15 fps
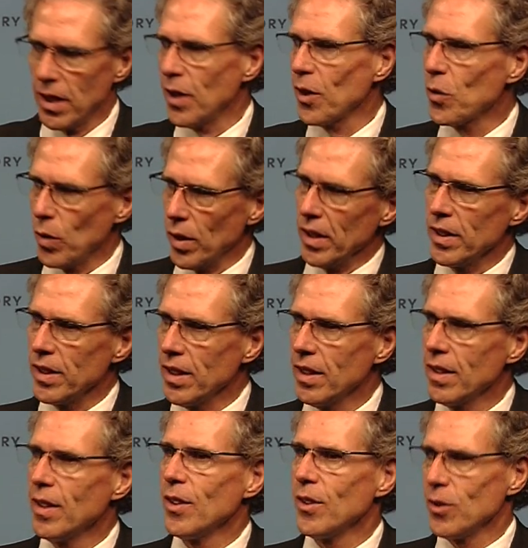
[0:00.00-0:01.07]
air quality
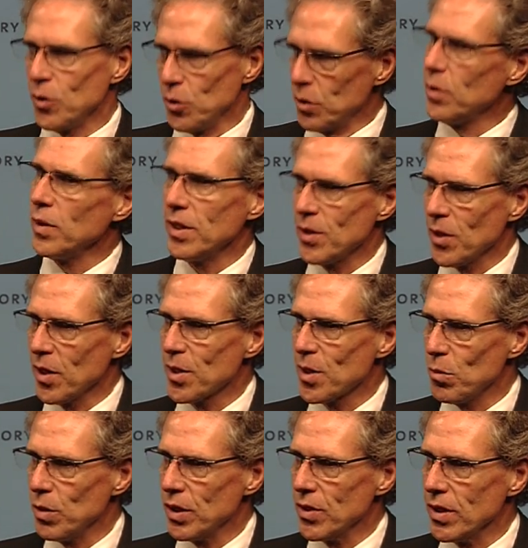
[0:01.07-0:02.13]
due to exhaust
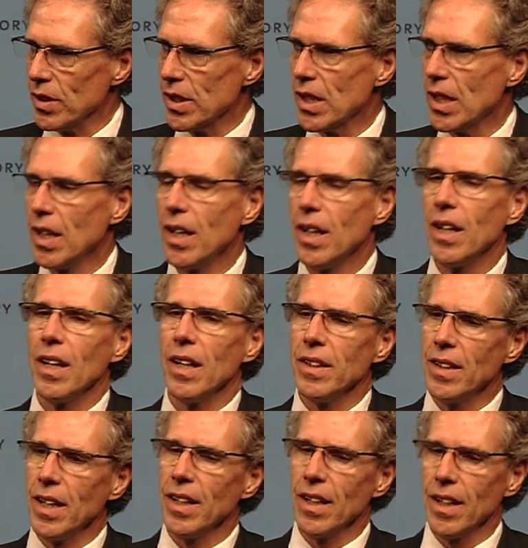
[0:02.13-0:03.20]
emissions, and
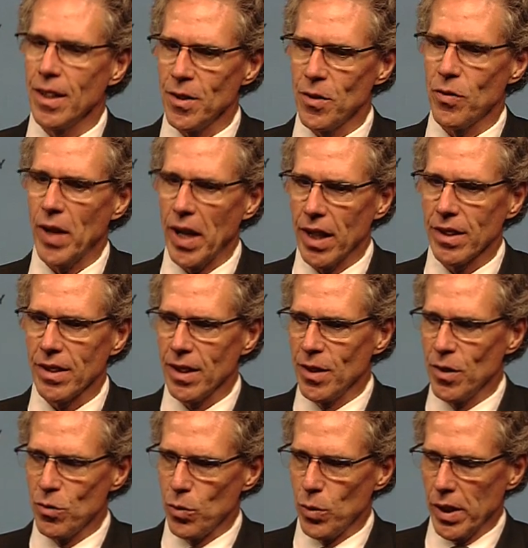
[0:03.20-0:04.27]
that and the fact that
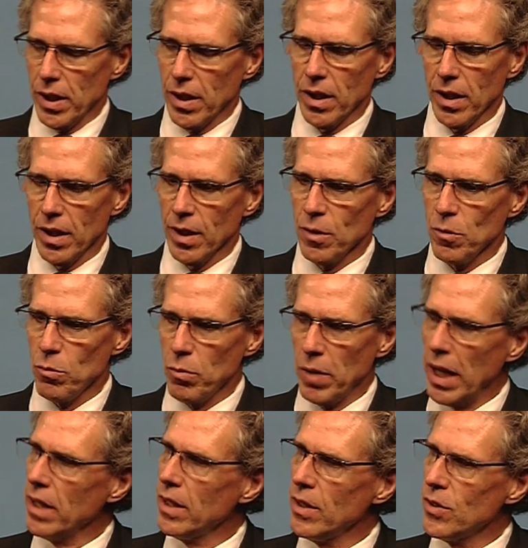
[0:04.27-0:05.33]
if we can
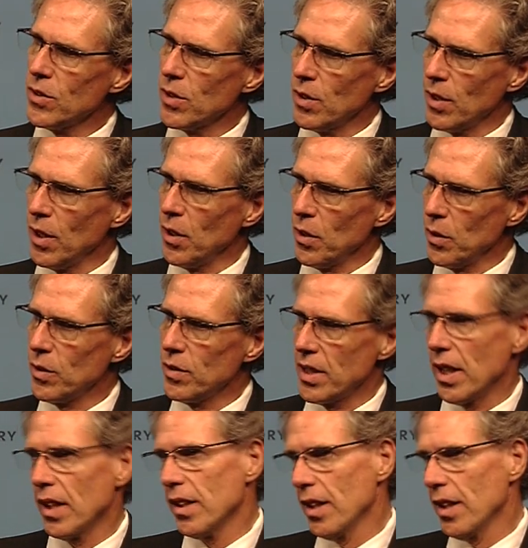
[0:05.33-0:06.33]
manage the loads at